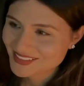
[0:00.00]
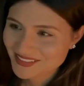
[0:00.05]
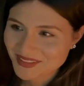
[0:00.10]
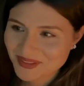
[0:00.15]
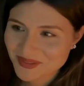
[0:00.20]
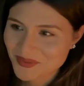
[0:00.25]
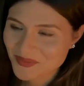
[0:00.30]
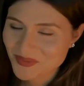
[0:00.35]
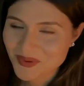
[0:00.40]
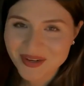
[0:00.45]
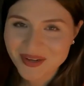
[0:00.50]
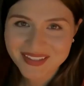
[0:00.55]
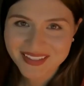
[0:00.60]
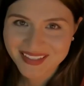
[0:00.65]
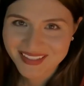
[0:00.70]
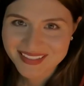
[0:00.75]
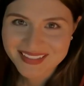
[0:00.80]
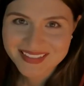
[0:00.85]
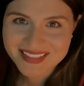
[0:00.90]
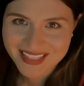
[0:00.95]
it's like you can
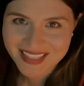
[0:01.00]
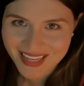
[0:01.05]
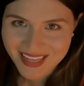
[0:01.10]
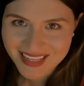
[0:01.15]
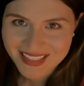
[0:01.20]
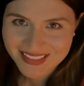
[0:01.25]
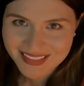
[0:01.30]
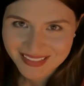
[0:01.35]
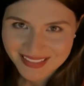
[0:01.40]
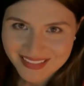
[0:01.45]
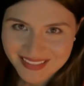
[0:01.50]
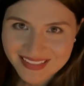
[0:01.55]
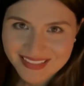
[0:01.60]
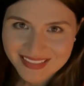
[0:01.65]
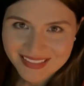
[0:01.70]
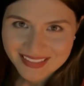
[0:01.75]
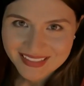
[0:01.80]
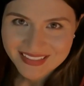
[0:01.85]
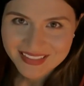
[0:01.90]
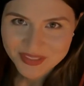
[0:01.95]
do it in like two
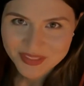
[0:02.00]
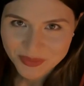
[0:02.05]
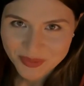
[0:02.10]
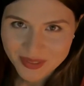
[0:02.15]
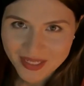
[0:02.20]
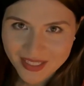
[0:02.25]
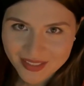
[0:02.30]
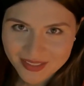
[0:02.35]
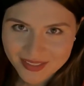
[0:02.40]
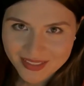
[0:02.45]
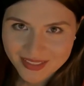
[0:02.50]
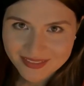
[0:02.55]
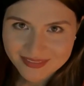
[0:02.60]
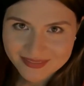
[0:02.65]
sittings, a couple hours. It